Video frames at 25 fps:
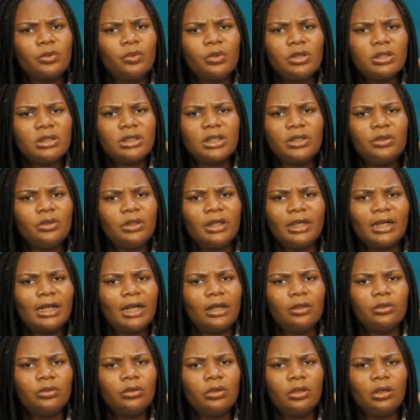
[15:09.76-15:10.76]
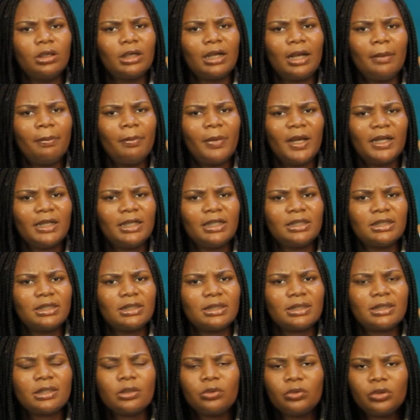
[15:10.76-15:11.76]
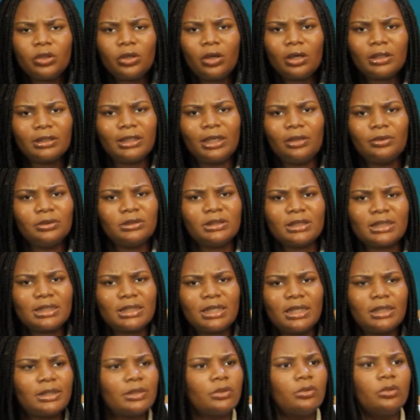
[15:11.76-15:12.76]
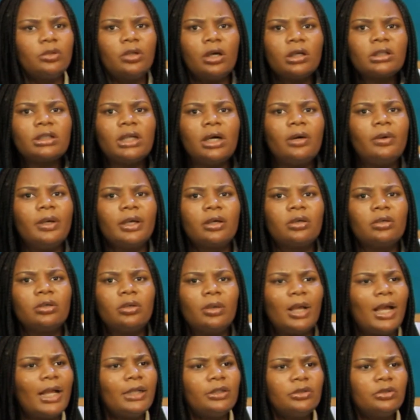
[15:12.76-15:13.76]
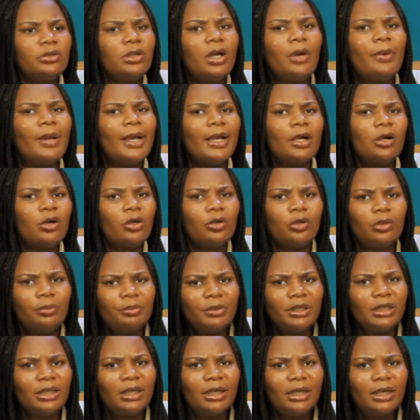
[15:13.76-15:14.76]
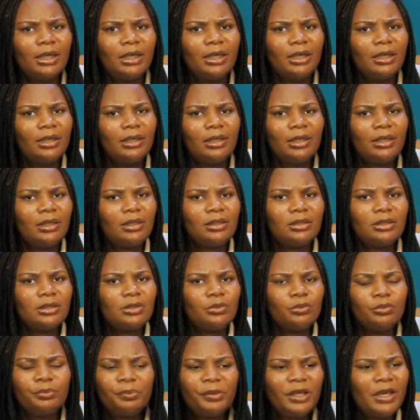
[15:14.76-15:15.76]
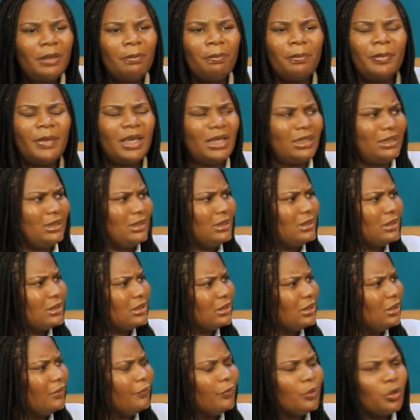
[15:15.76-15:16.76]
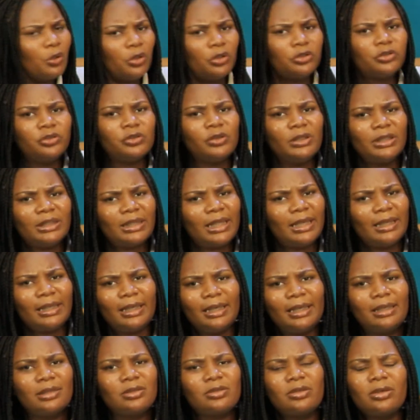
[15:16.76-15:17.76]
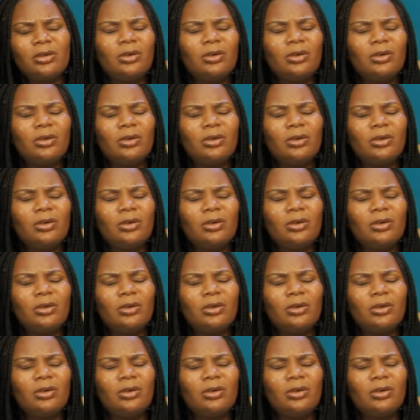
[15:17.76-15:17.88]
once they know they can no longer manage it, they will lock down the states, they will lock down our economy. And our economy will be a mess if we go through it again.